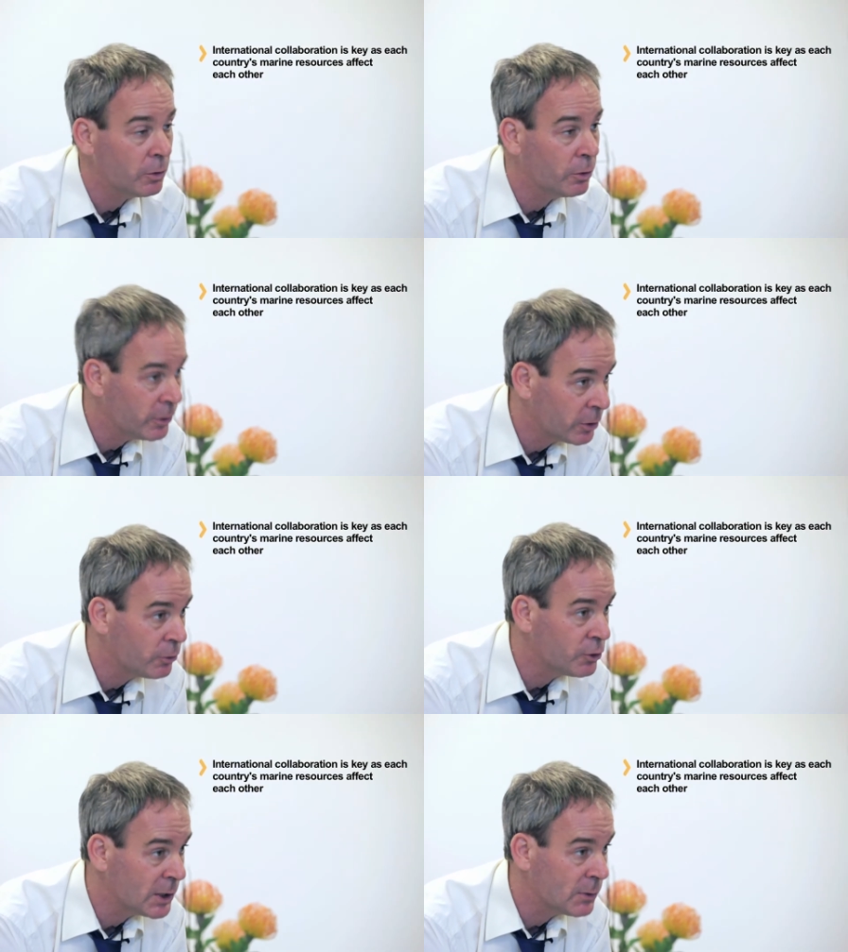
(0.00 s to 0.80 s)
other
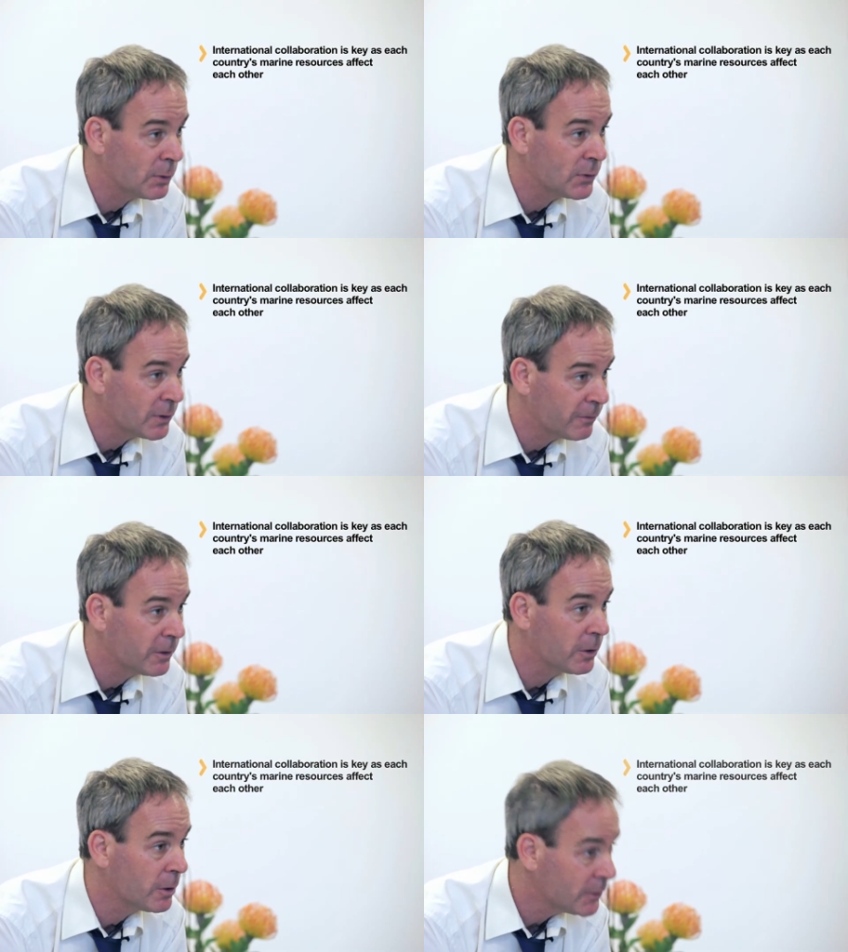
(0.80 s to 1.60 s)
countries will suffer
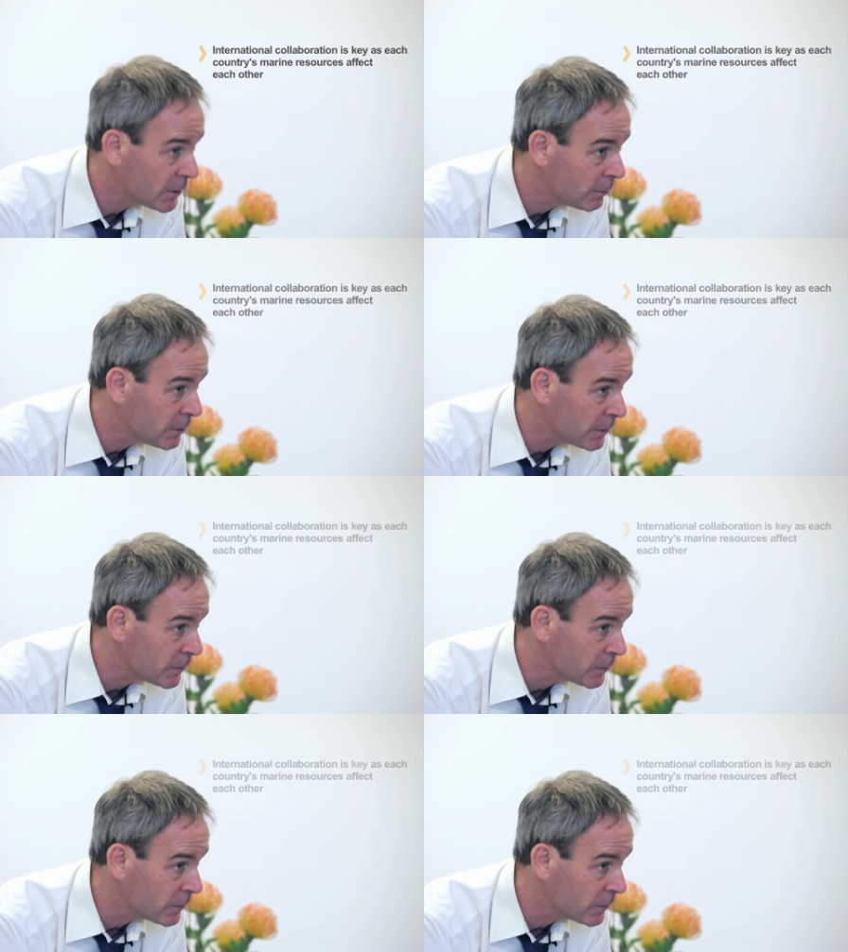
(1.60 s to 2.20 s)
the consequences.